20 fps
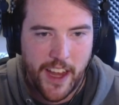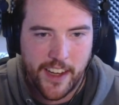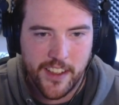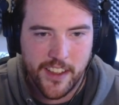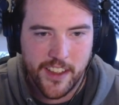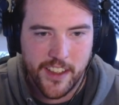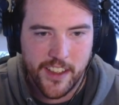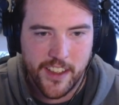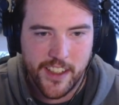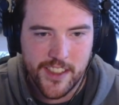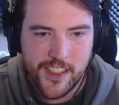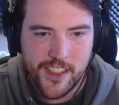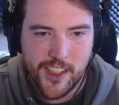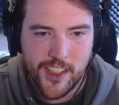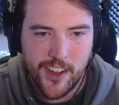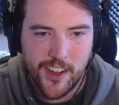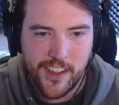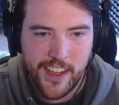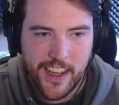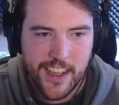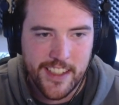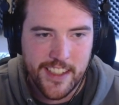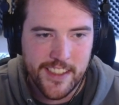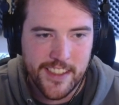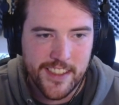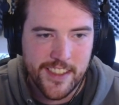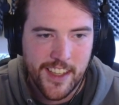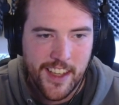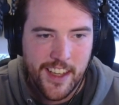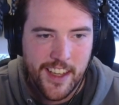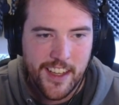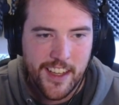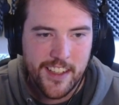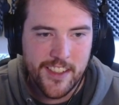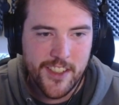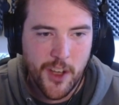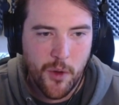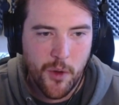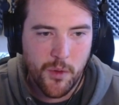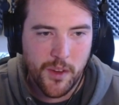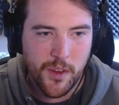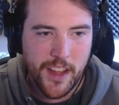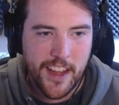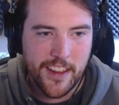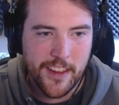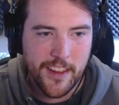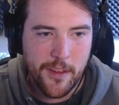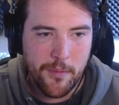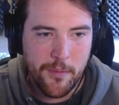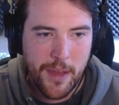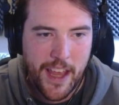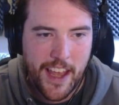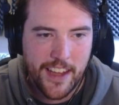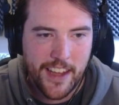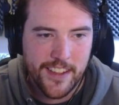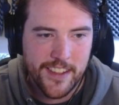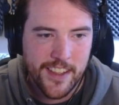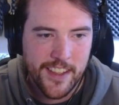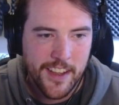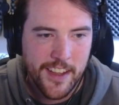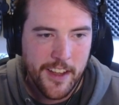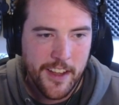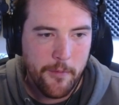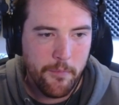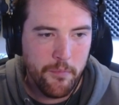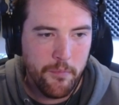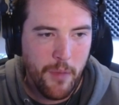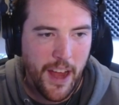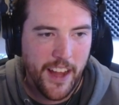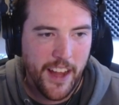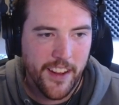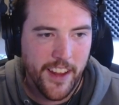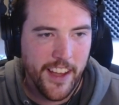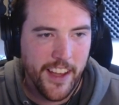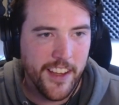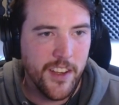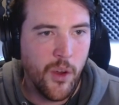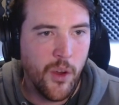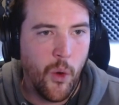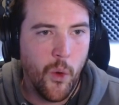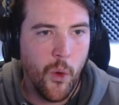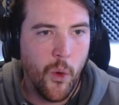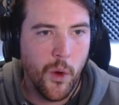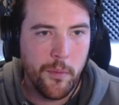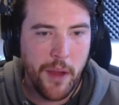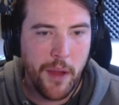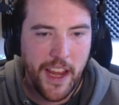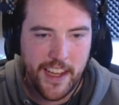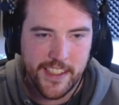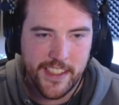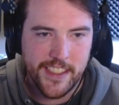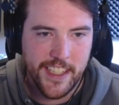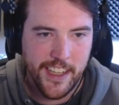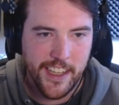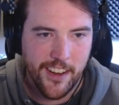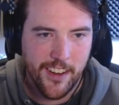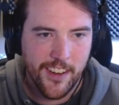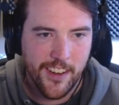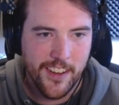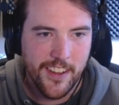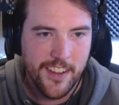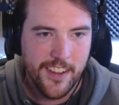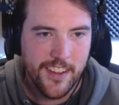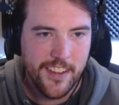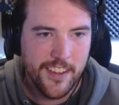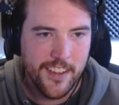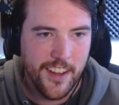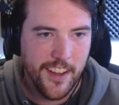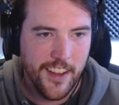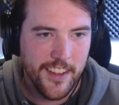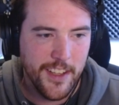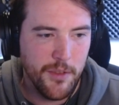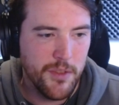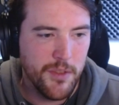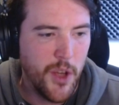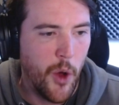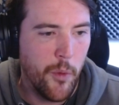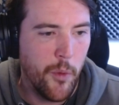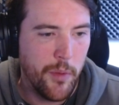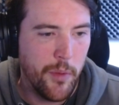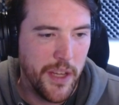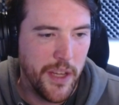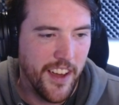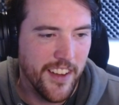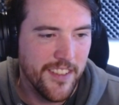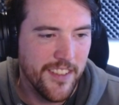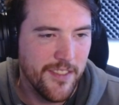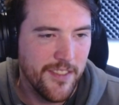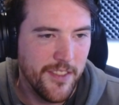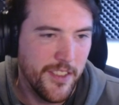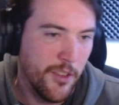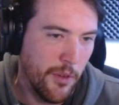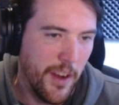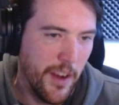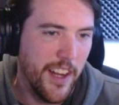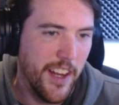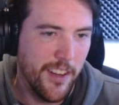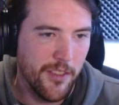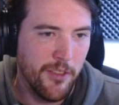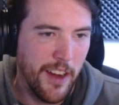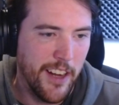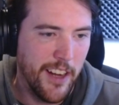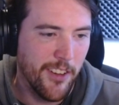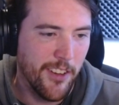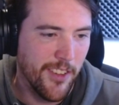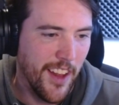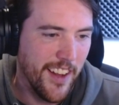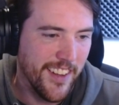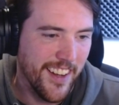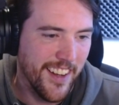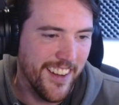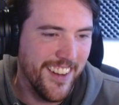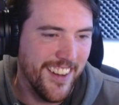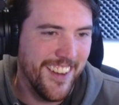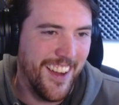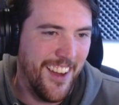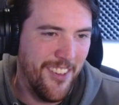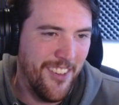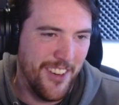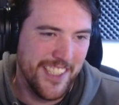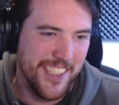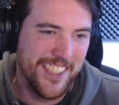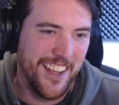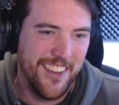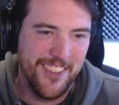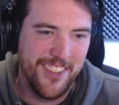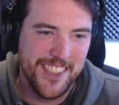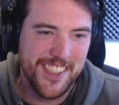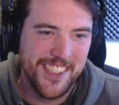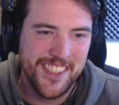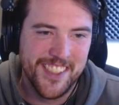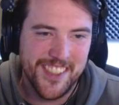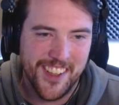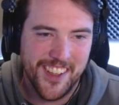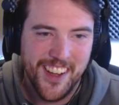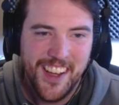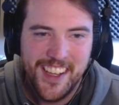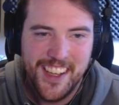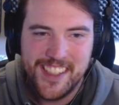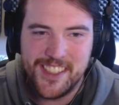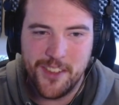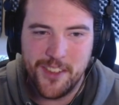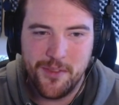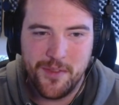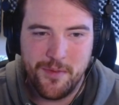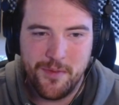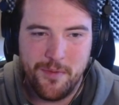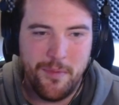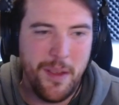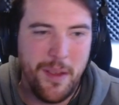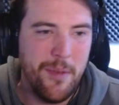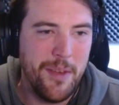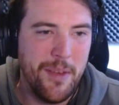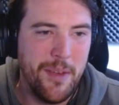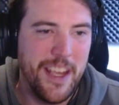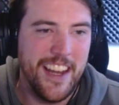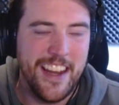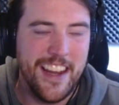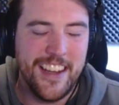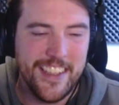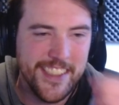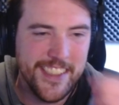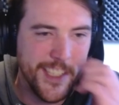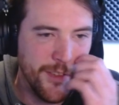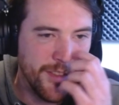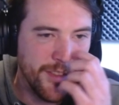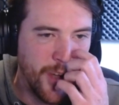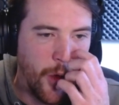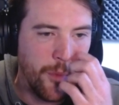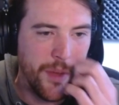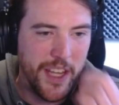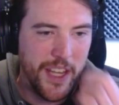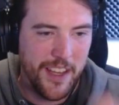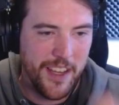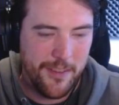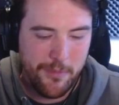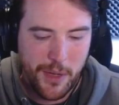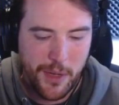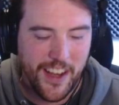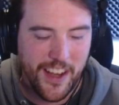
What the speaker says: The concern is don't let them hit my like core base here. The Utopia, Greater London. I wasn't sure. So maybe it is utopian, but